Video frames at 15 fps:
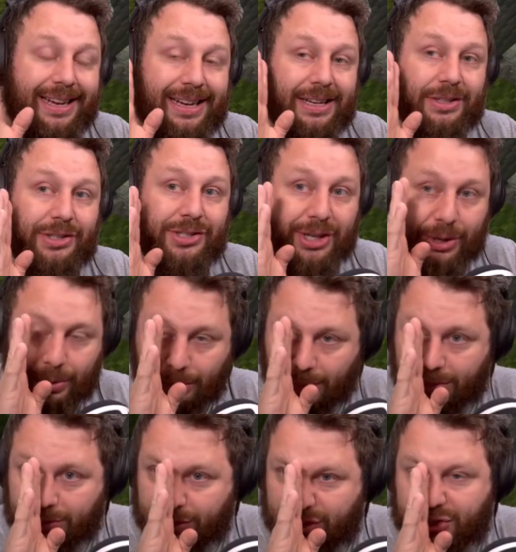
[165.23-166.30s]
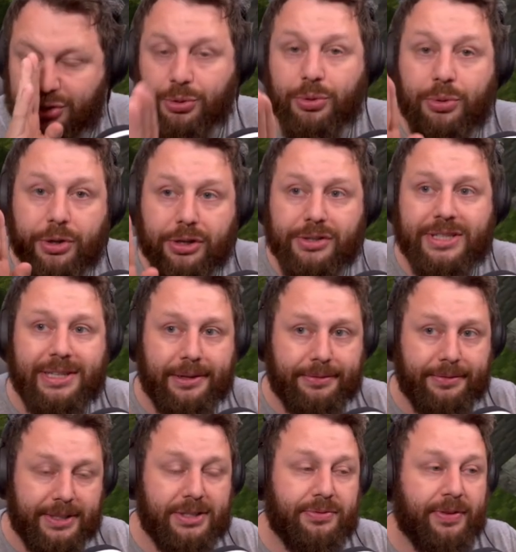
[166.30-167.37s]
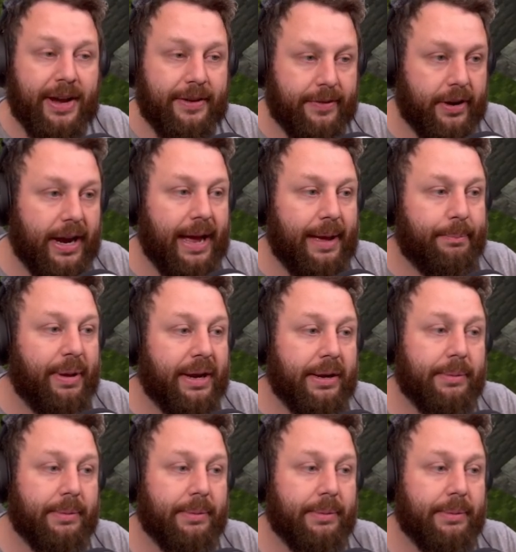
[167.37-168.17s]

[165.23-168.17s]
So do yourself this favor and pick up